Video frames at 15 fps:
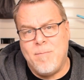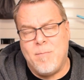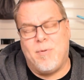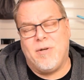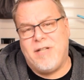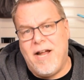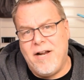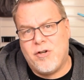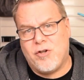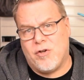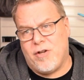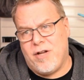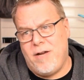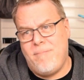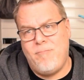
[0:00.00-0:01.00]

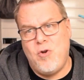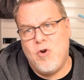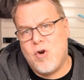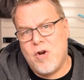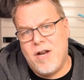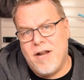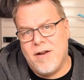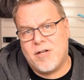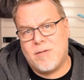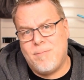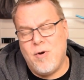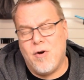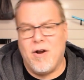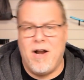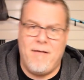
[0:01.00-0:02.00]
potentially you could
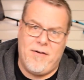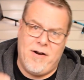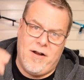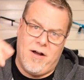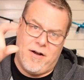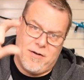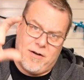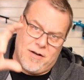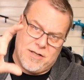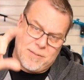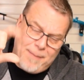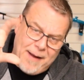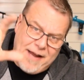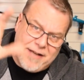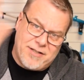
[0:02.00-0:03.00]
have a
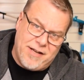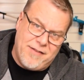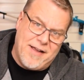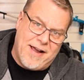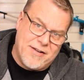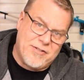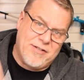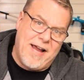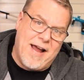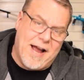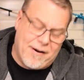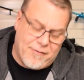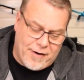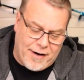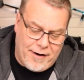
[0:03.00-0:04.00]
space in that
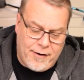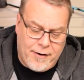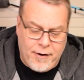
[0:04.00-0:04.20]
stack, right?